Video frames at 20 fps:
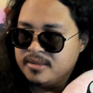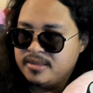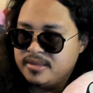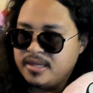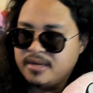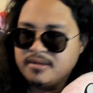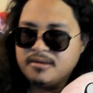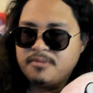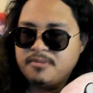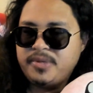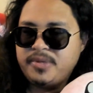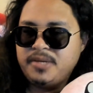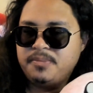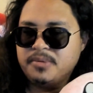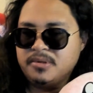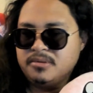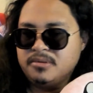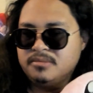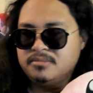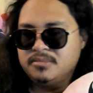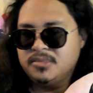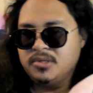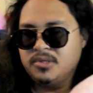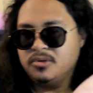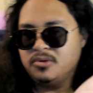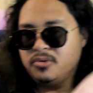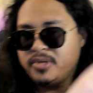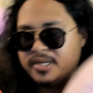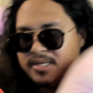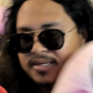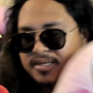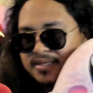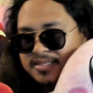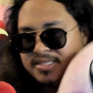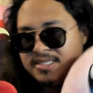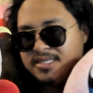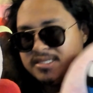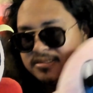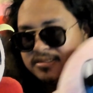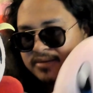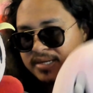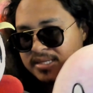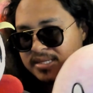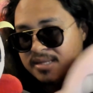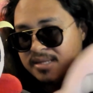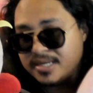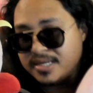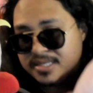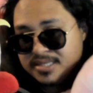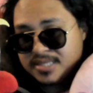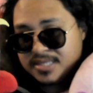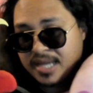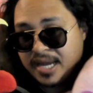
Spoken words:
There are people who cannot see straight lines.